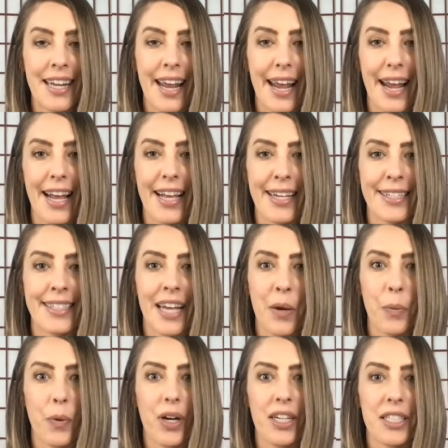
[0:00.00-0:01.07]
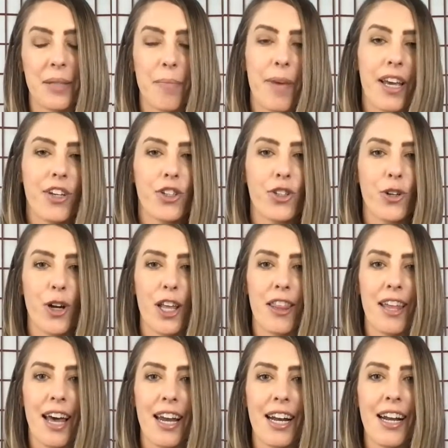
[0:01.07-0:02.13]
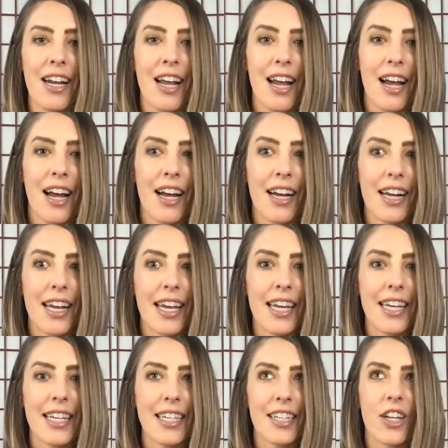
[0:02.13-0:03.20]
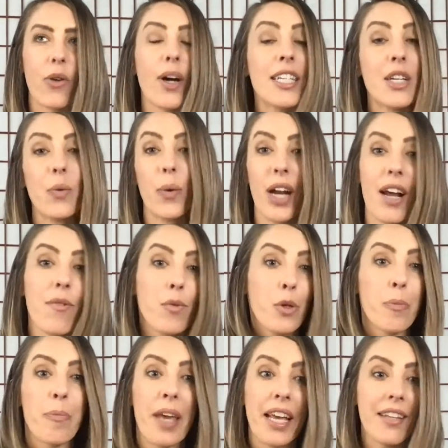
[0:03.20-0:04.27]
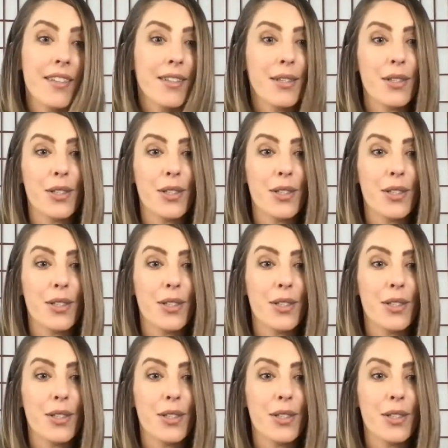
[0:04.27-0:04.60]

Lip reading: and I wanted to make sure that I didn't want to have roommates.